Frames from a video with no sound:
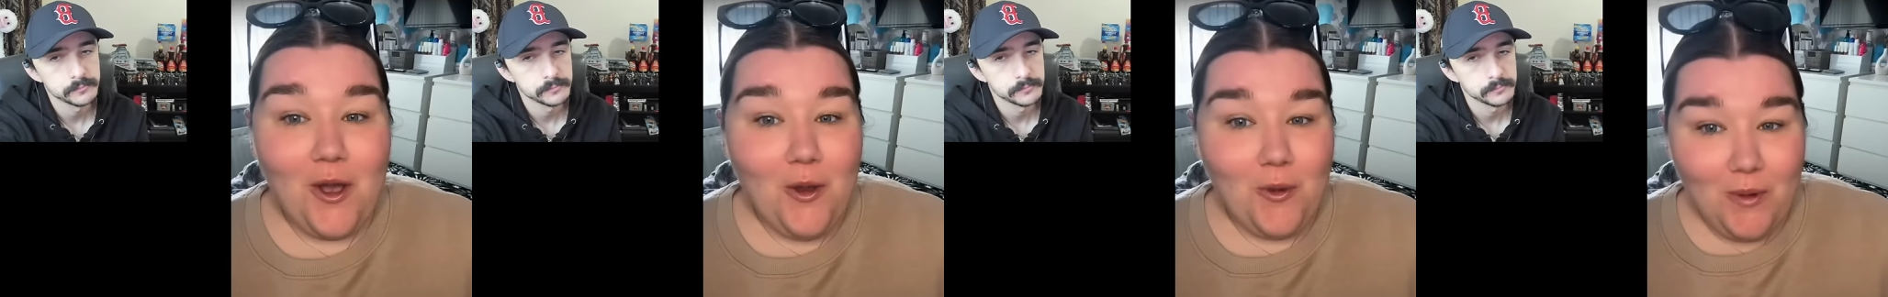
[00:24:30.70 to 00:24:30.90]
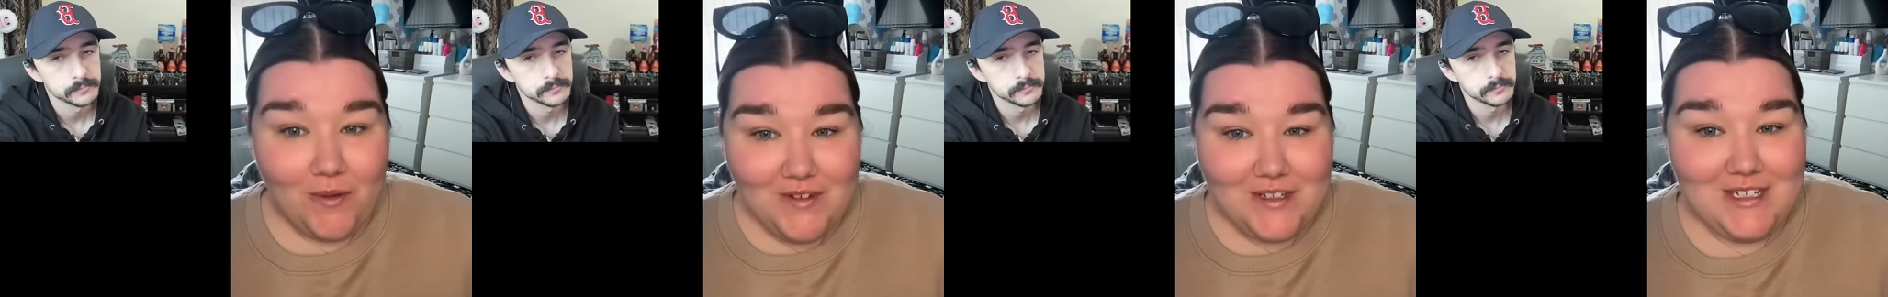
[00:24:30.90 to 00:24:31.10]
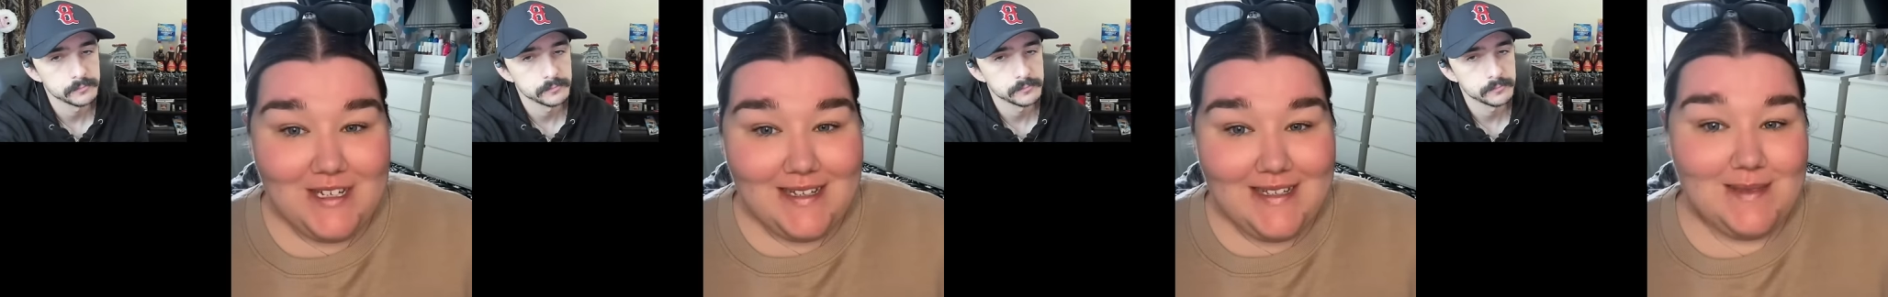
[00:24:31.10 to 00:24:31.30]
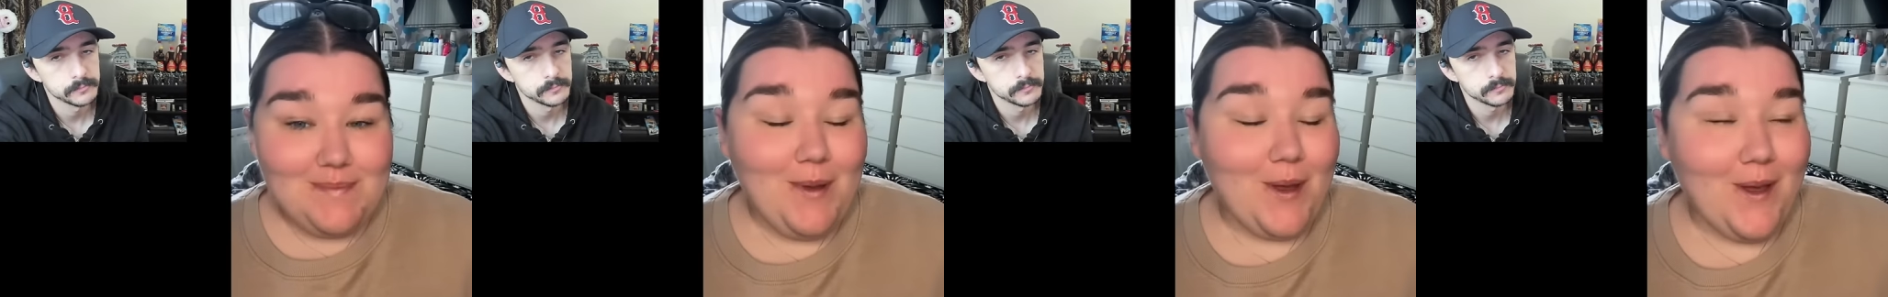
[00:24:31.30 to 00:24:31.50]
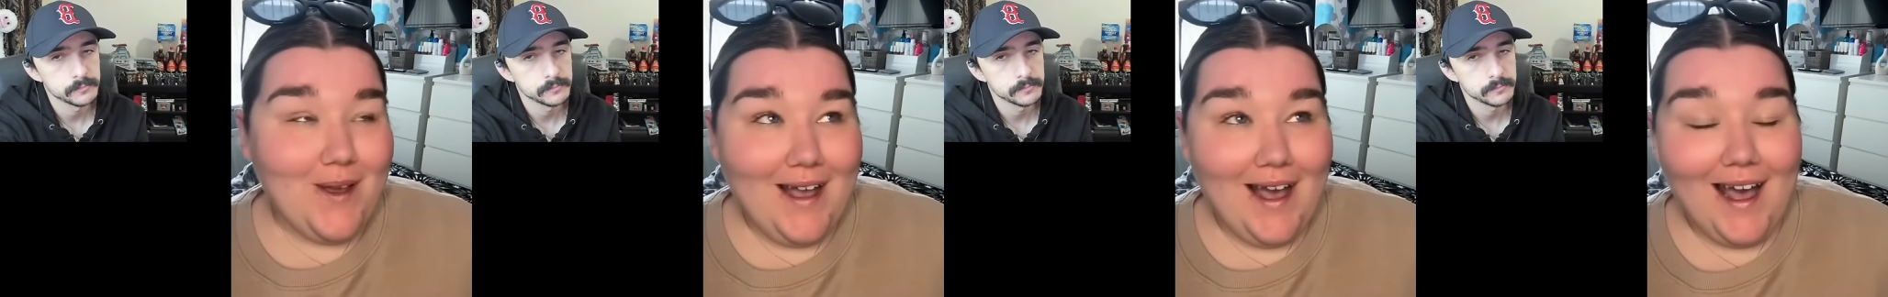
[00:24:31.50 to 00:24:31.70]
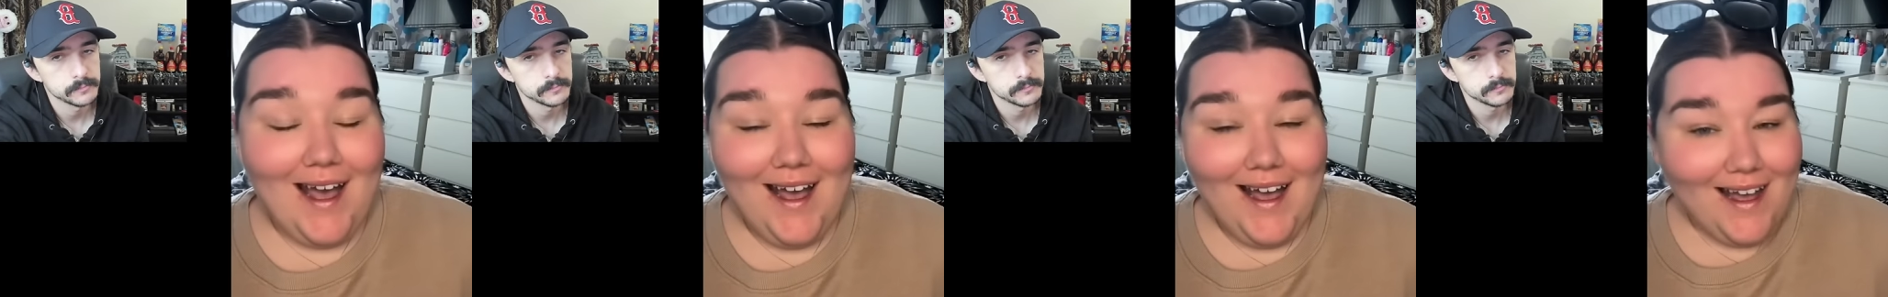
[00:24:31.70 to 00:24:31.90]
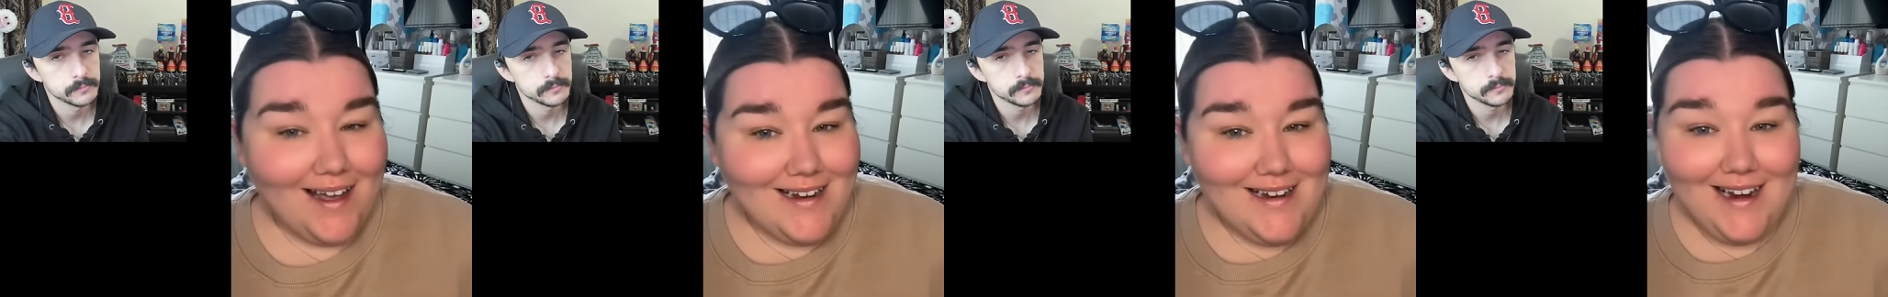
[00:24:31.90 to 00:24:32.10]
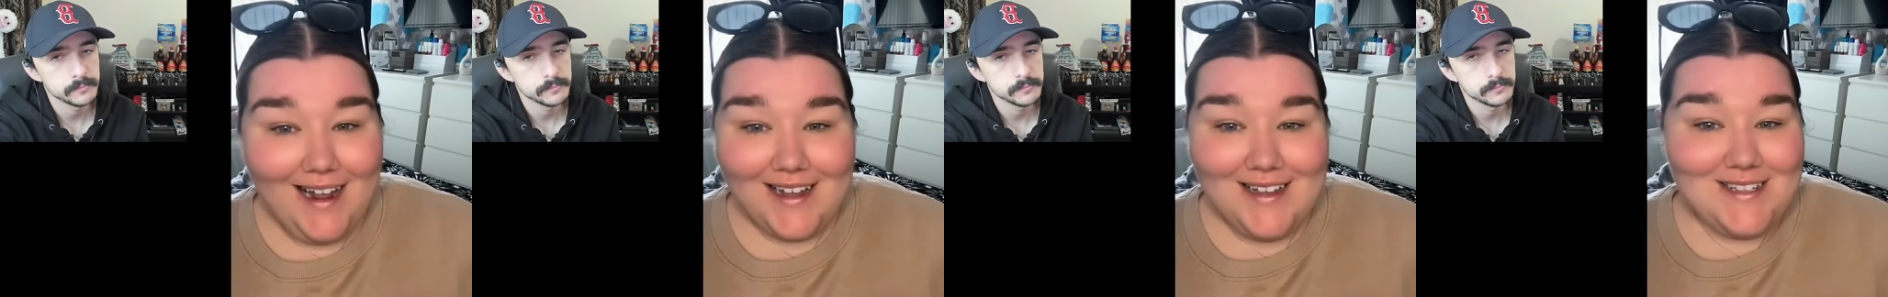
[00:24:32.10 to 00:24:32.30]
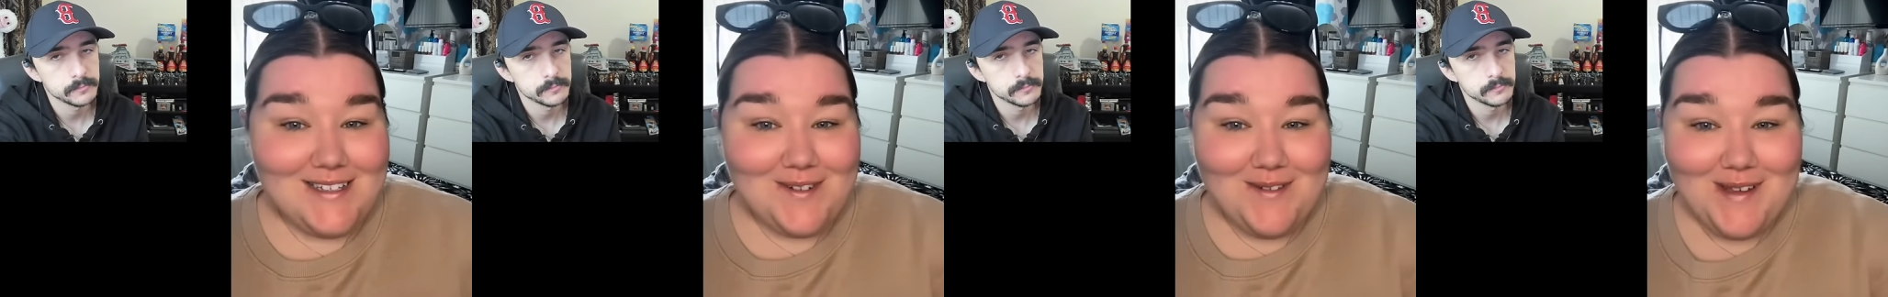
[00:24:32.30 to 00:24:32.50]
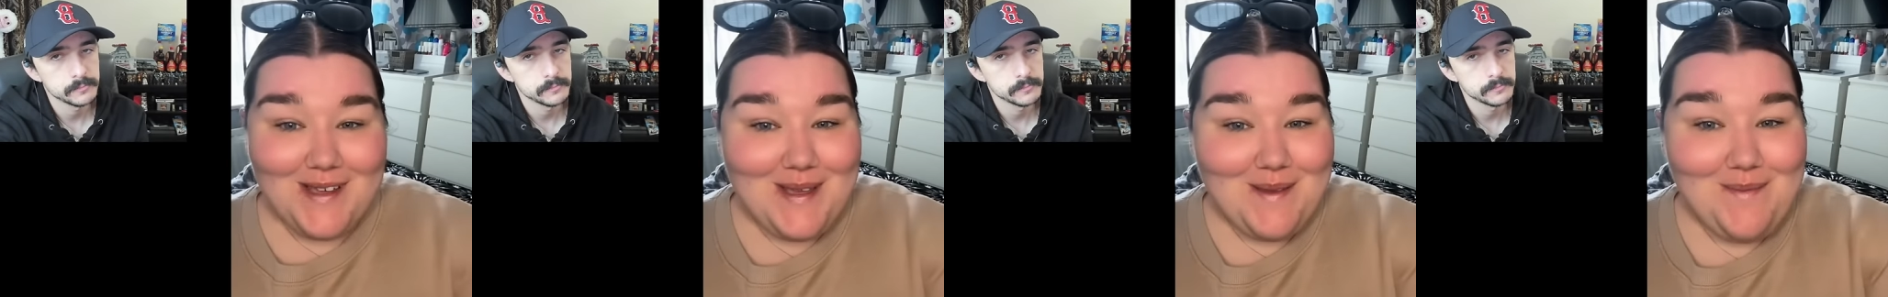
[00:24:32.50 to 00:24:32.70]
Speaker 1: with a cheeseburger and an ice
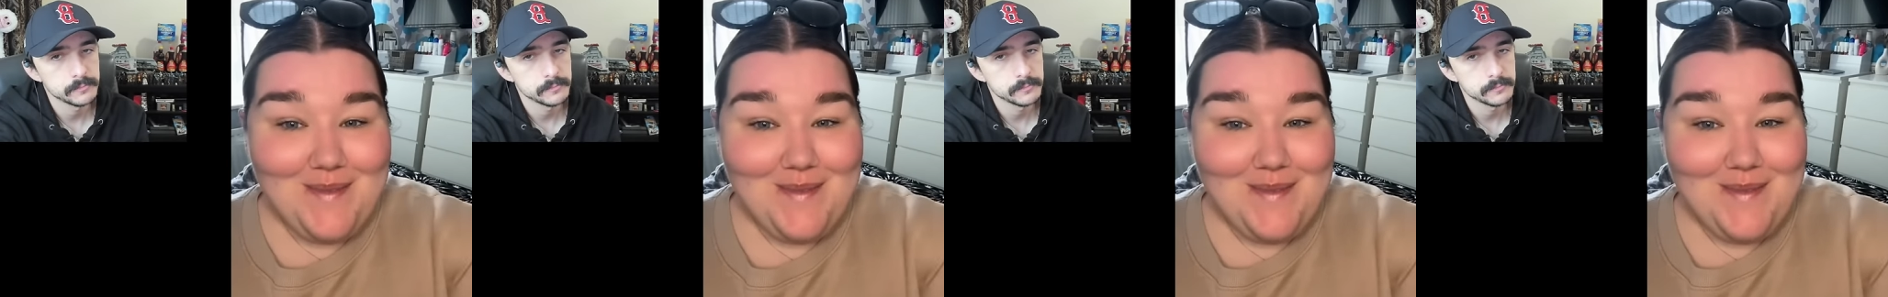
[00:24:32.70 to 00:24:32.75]
cream,